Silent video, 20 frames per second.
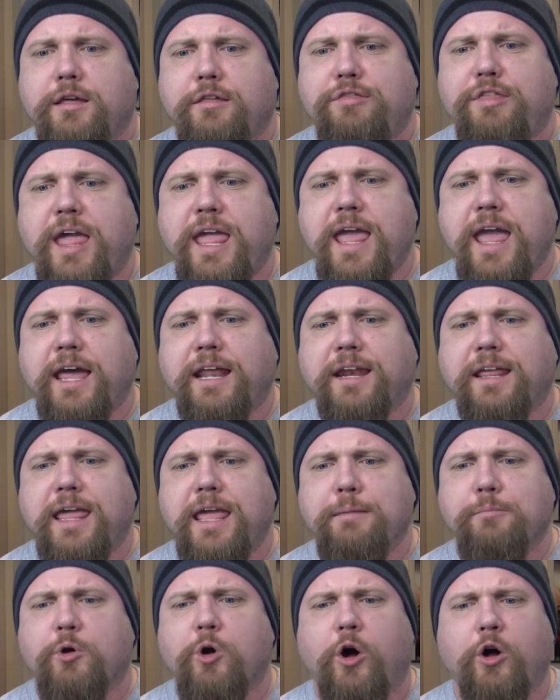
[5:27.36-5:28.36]
They had a
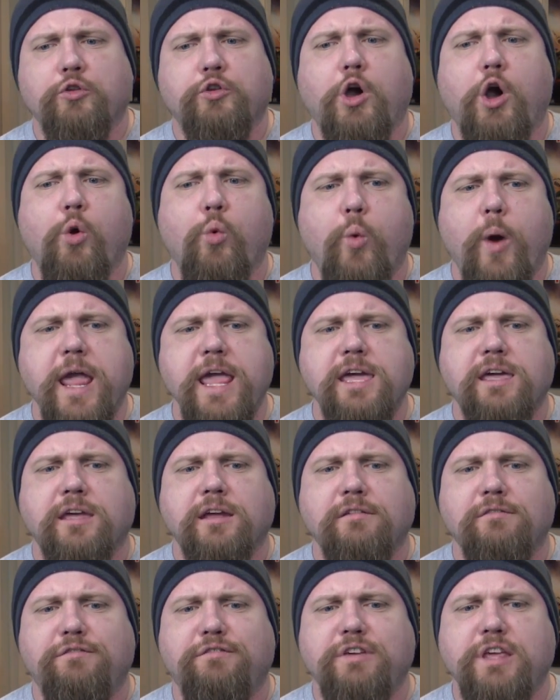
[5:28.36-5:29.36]
game called
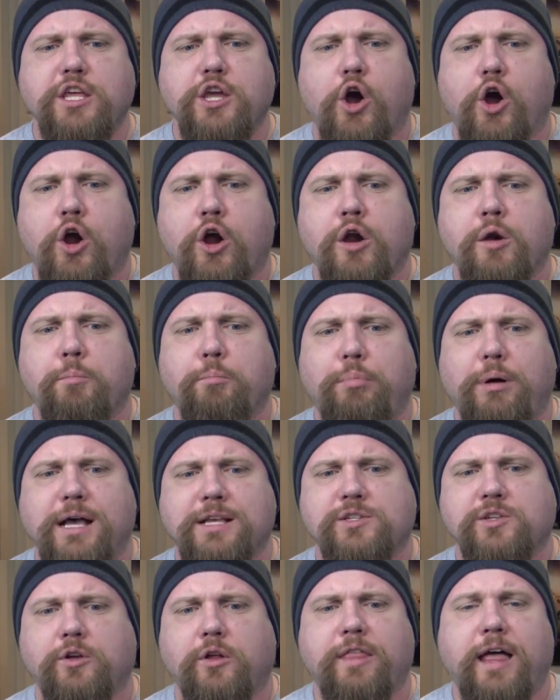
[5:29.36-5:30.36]
Awaken VR
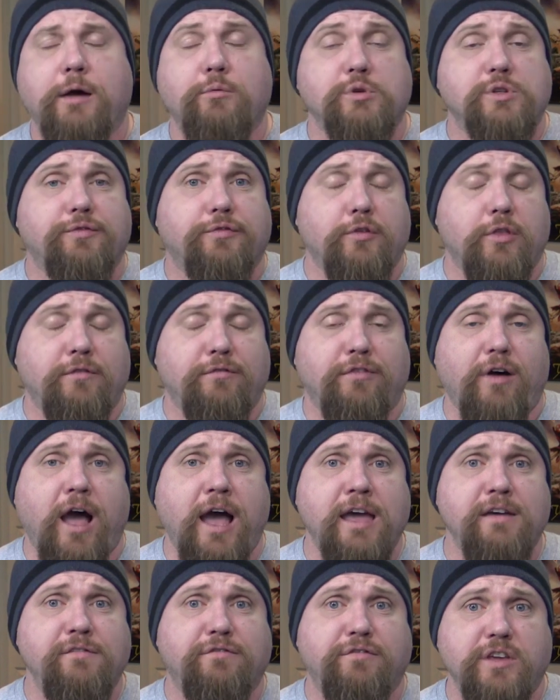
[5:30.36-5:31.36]
Puzzle that was for the
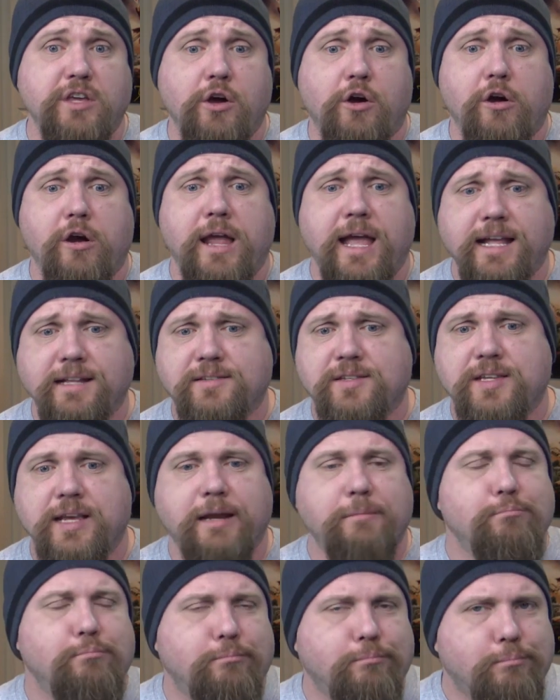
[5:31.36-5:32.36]
Vive VR
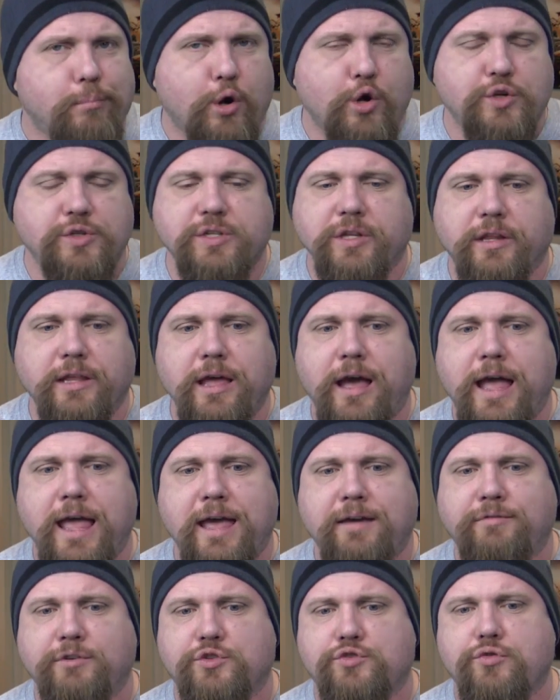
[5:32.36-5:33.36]
headset. Personally, I
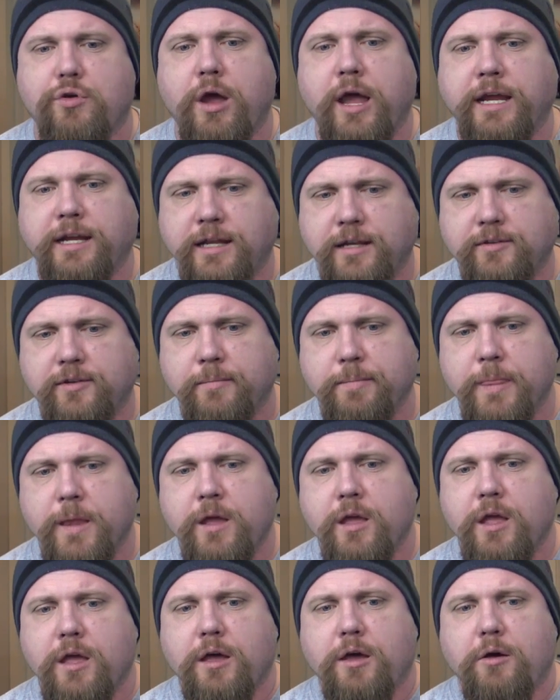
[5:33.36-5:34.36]
haven't tried it,
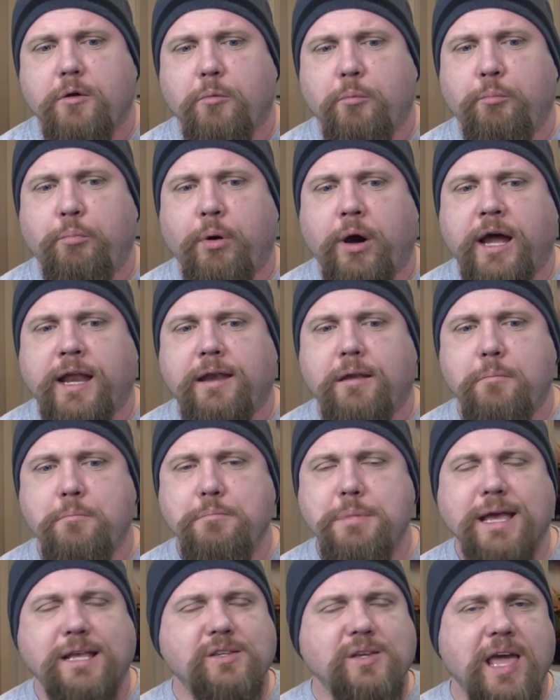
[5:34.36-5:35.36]
but
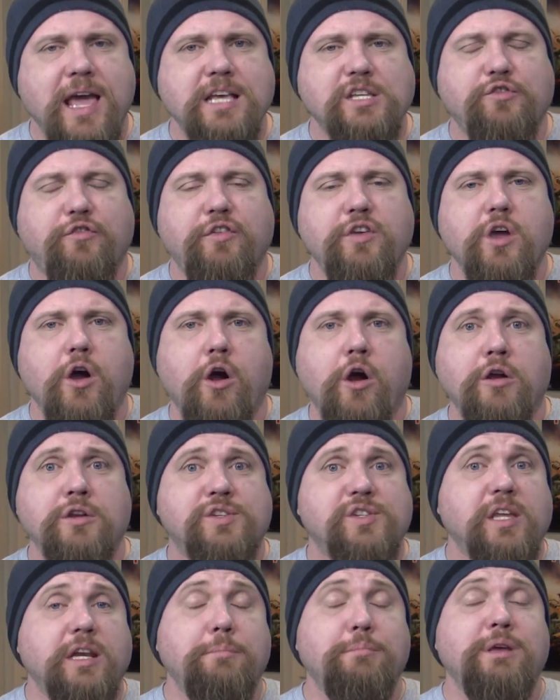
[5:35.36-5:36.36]
MixCast VR,
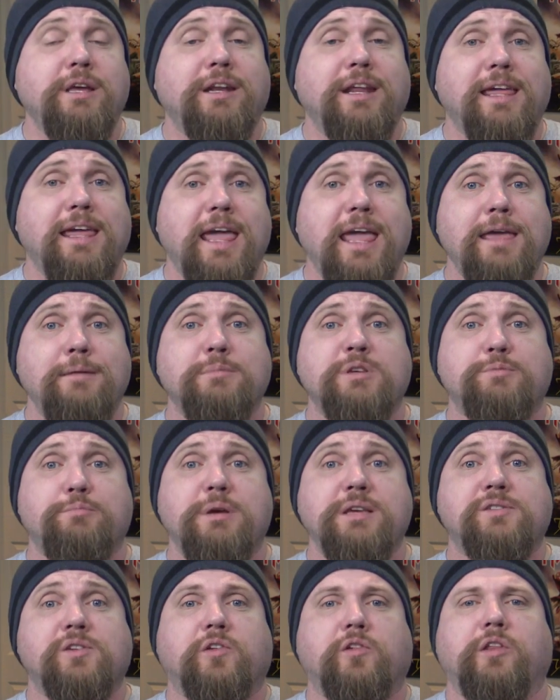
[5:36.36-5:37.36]
instead of being a game, is
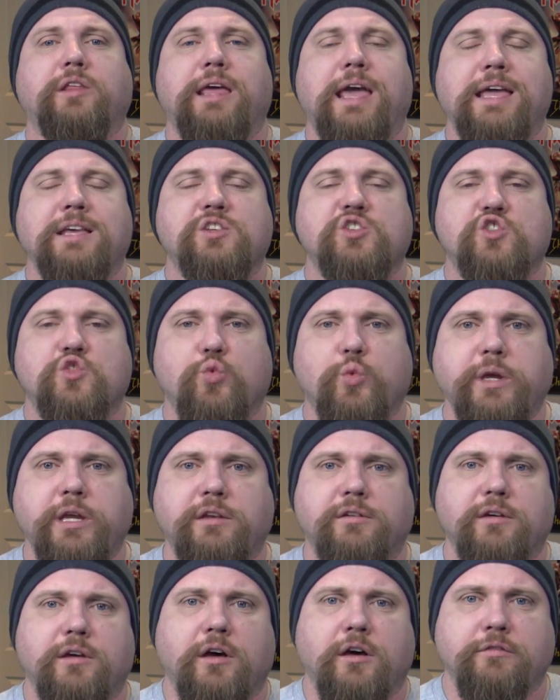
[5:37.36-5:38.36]
basically a
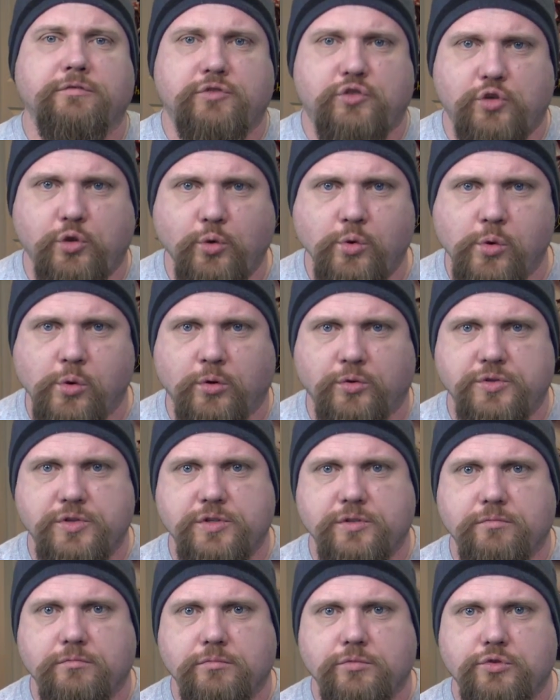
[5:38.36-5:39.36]
suite of
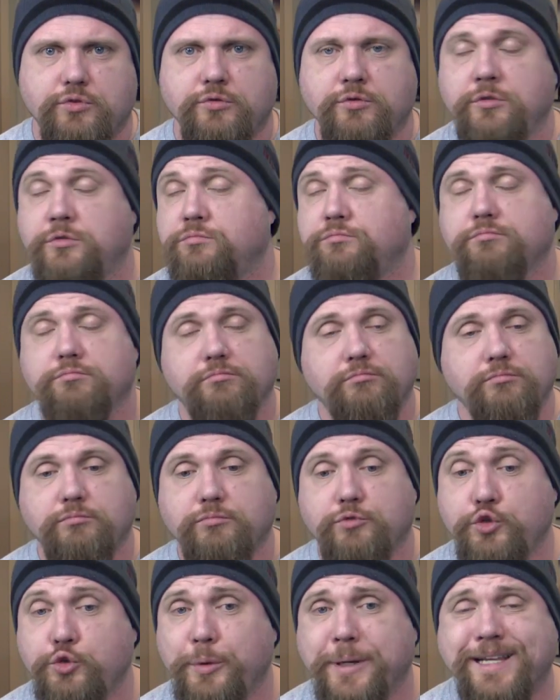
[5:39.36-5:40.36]
tools to
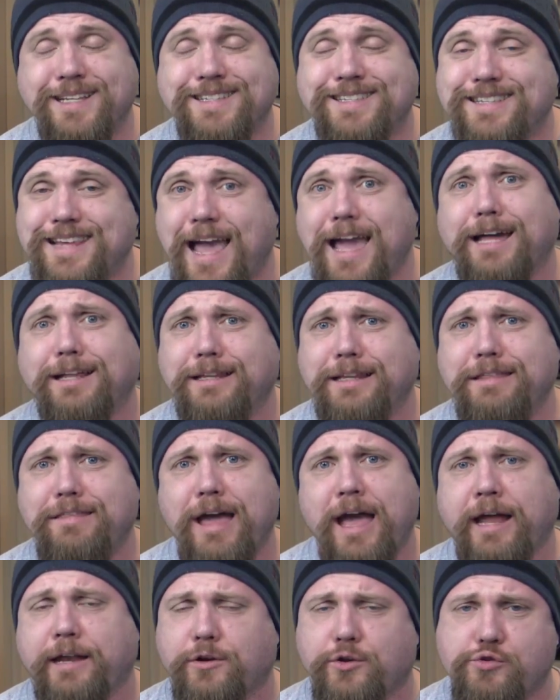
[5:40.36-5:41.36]
do exactly
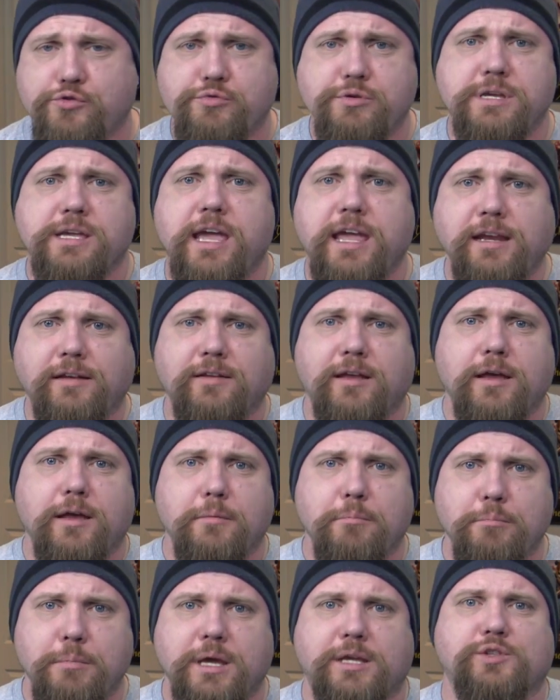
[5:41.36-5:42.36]
that, create
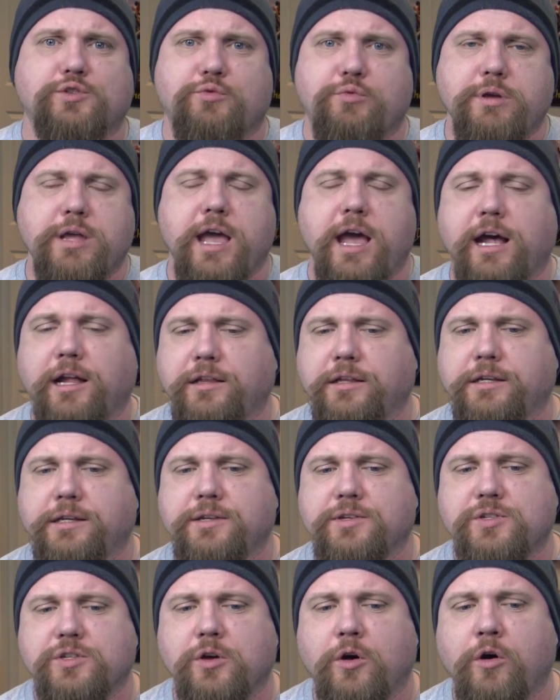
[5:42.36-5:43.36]
mixed
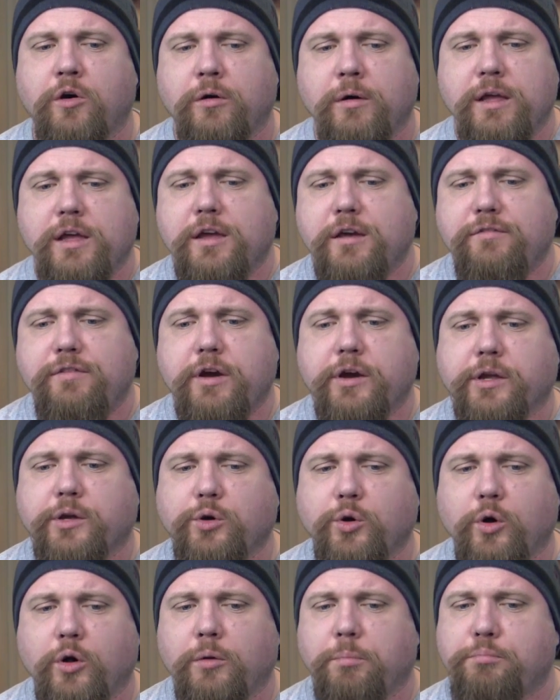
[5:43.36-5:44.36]
reality. So very
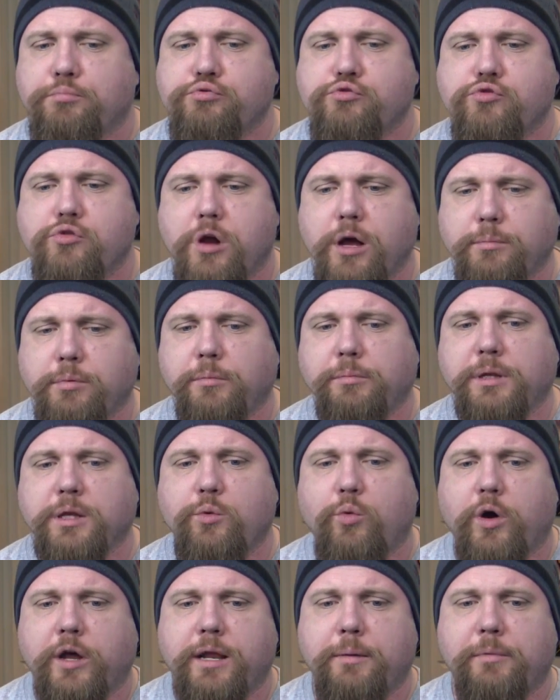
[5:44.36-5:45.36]
cool, probably
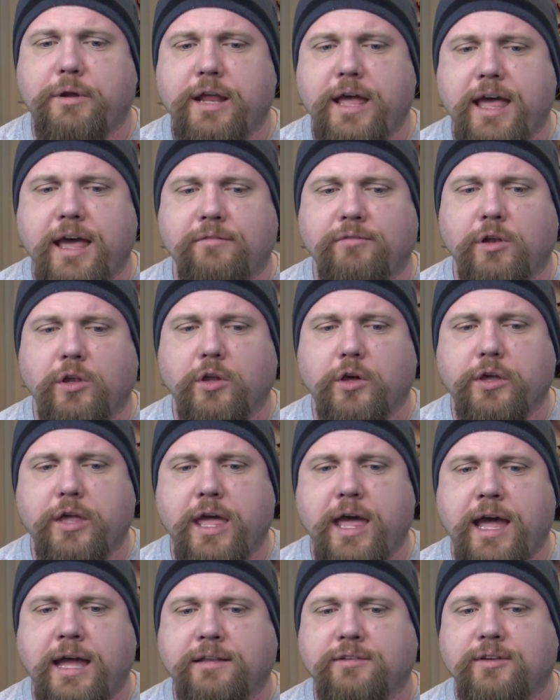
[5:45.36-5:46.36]
one I'm going to have a look
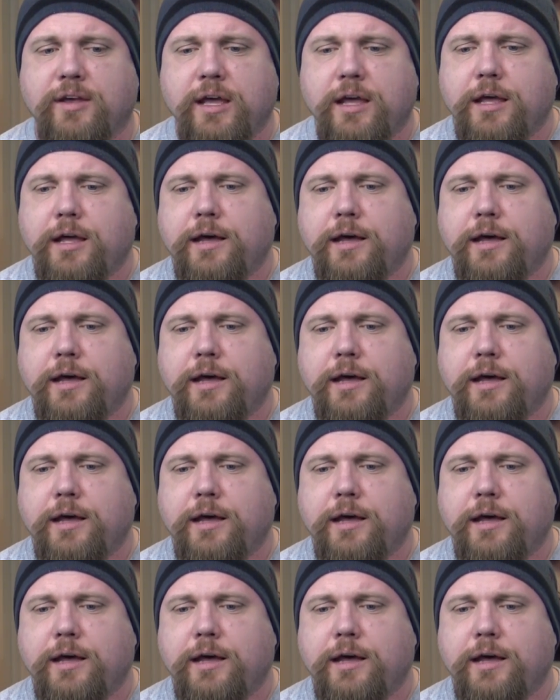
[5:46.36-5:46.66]
at.